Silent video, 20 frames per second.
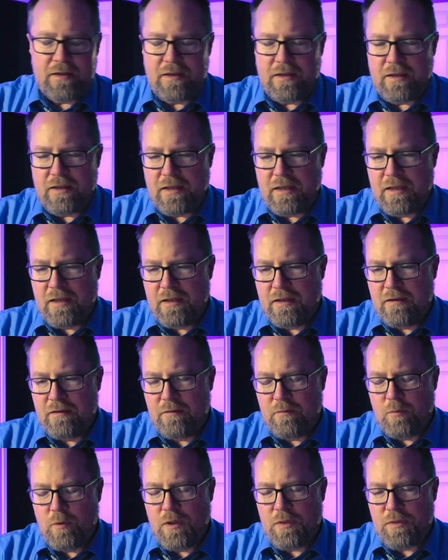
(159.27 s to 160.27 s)
in
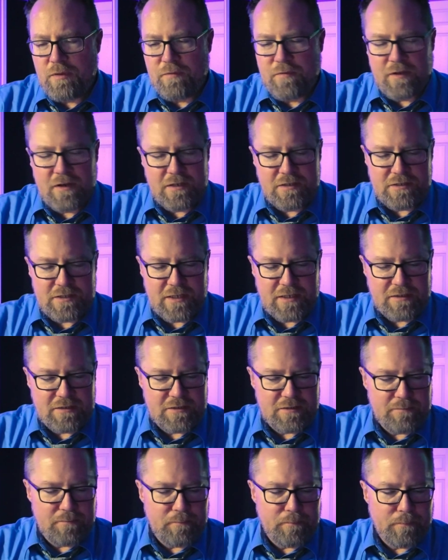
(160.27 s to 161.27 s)
with the
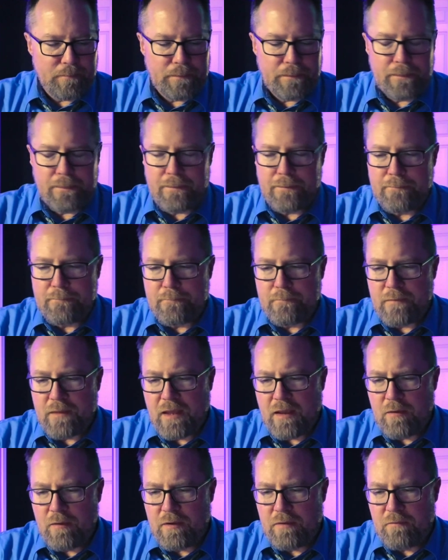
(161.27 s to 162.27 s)
Philistines.
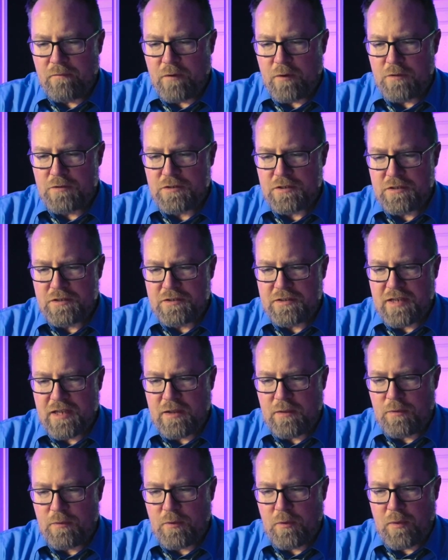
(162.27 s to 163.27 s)
Now, in verses 10
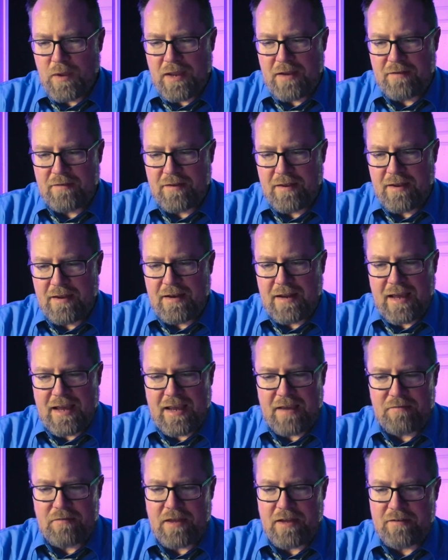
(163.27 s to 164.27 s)
through 18, I
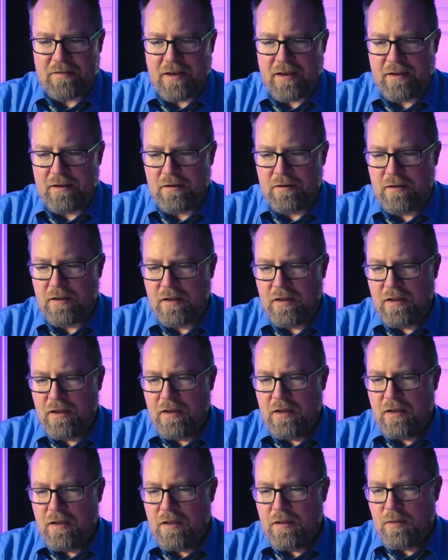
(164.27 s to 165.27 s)
have that titled,
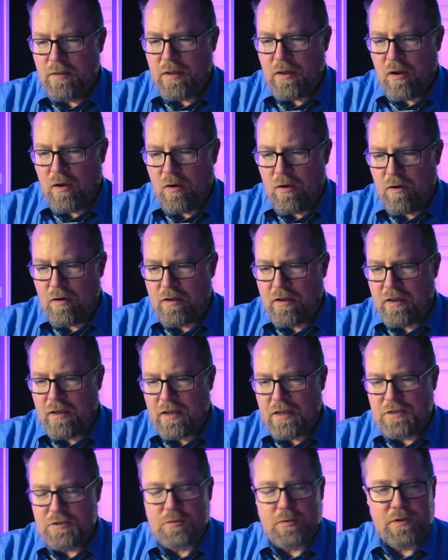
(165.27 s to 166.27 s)
"The Ark
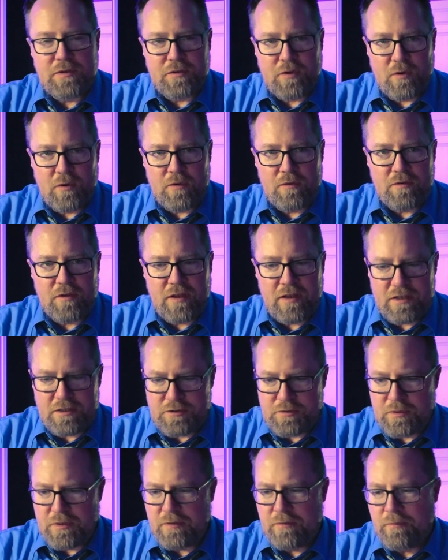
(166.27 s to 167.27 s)
is Returned to
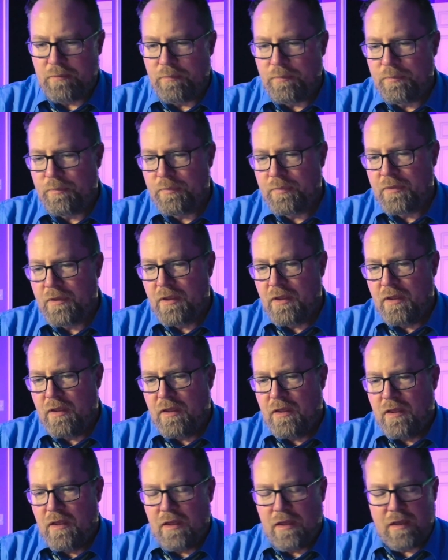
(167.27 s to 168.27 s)
Israel."
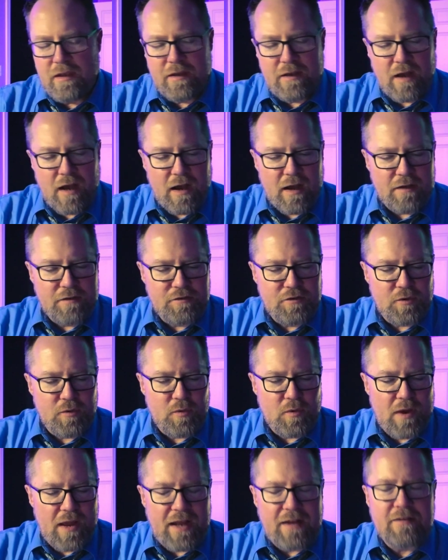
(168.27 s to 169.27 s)
God
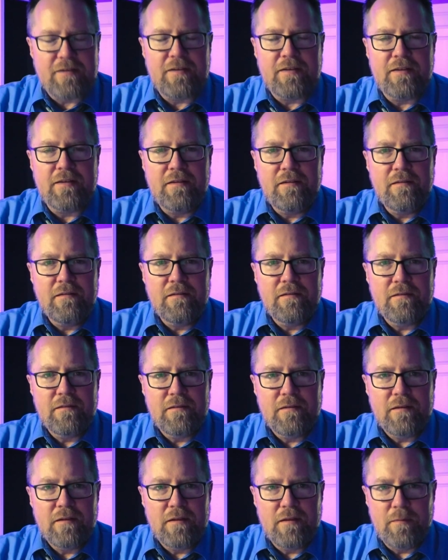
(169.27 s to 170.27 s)
directed
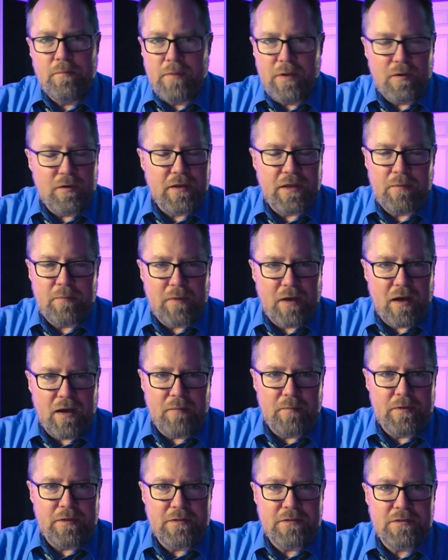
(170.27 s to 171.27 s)
the milking
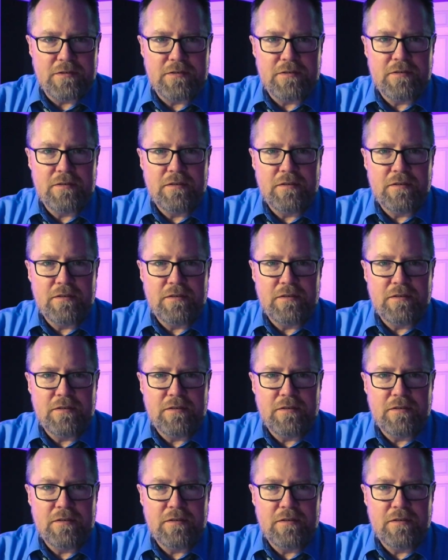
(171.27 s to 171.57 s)
mamas